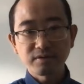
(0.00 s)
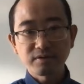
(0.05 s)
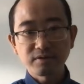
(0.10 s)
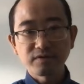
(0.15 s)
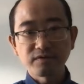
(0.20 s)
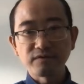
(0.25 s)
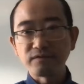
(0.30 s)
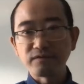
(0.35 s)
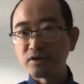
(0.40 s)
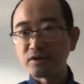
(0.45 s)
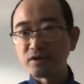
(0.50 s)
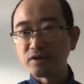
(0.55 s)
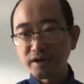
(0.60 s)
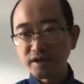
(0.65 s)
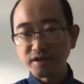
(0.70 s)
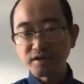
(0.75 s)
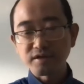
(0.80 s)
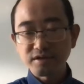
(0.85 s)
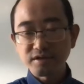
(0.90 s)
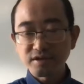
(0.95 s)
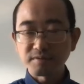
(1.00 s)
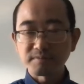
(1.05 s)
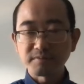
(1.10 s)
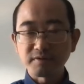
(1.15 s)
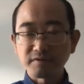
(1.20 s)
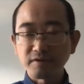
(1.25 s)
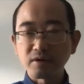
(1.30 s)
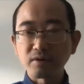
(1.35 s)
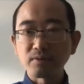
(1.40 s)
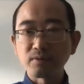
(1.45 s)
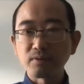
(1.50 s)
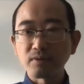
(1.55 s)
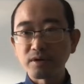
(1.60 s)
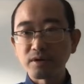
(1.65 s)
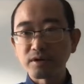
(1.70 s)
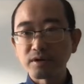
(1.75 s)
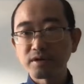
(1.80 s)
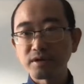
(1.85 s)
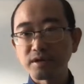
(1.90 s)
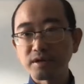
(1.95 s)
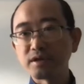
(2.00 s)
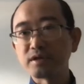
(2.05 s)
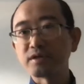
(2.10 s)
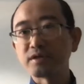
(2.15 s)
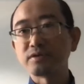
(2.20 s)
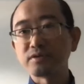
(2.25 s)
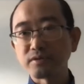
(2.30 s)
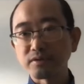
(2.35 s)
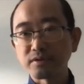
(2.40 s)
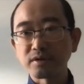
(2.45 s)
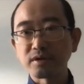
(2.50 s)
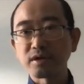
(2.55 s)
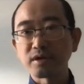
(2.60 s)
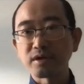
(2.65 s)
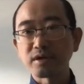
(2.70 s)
converting some of our work into